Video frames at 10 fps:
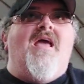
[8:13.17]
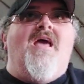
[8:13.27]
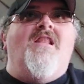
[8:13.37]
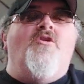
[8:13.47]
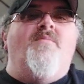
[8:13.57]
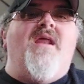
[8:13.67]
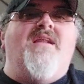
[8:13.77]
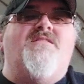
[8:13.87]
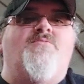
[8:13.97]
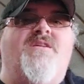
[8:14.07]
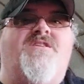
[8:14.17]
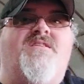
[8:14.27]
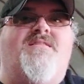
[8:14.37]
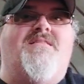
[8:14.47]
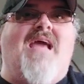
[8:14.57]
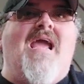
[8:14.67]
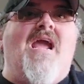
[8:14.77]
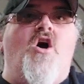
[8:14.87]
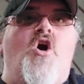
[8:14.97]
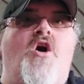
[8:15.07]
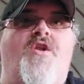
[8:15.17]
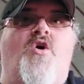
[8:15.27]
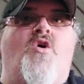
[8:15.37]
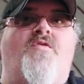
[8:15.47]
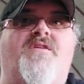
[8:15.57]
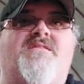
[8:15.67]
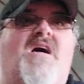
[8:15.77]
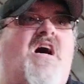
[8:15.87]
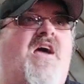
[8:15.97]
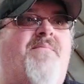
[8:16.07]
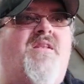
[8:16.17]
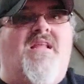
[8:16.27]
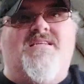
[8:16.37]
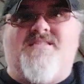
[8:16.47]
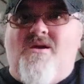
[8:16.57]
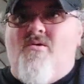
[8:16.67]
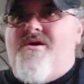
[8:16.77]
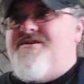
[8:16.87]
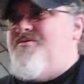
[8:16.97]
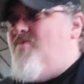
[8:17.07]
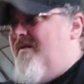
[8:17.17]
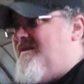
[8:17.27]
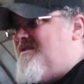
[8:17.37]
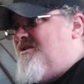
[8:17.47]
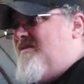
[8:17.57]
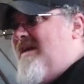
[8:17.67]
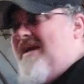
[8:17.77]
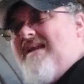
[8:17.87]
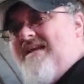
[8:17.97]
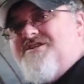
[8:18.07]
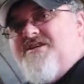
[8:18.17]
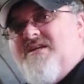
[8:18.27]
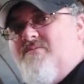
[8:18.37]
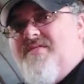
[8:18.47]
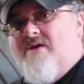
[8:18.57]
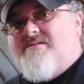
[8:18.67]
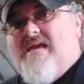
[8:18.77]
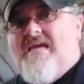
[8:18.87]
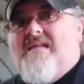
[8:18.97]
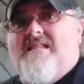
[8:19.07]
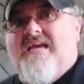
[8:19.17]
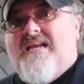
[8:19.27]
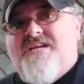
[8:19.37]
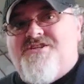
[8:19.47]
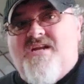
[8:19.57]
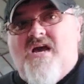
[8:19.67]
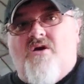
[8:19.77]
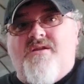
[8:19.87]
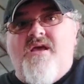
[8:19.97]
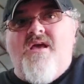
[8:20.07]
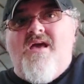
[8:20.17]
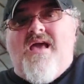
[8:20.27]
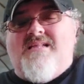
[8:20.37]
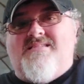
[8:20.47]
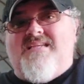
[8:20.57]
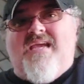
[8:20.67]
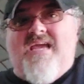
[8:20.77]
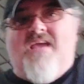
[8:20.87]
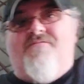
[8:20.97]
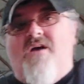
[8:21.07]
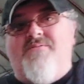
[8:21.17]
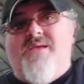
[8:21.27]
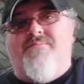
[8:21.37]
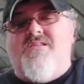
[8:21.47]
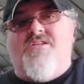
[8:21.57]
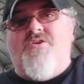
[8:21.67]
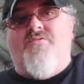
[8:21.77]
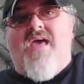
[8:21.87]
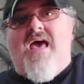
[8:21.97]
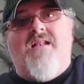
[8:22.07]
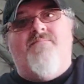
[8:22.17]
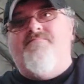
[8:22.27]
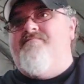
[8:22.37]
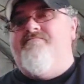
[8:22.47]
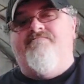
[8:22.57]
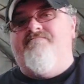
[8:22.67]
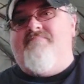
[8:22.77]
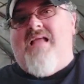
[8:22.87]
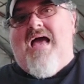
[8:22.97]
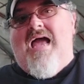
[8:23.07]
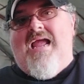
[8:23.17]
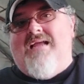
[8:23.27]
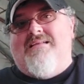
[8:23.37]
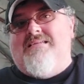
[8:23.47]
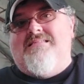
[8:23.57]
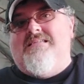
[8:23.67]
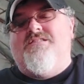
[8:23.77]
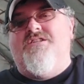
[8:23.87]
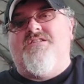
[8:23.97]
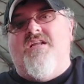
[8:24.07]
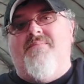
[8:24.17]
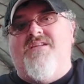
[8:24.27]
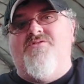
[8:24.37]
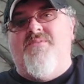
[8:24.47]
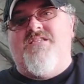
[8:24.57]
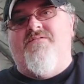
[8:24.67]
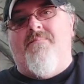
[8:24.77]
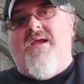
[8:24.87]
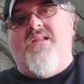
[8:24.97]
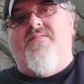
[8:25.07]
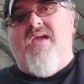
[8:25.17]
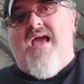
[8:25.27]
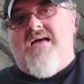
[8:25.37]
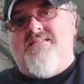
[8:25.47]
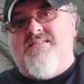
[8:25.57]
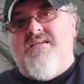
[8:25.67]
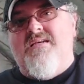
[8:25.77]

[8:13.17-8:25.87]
illuminated switches stay on all the time unless I wanted to run this to the ignition, and without taking the ignition out and seeing if I was able to do that, it's just going to be too much of a pain in the ass.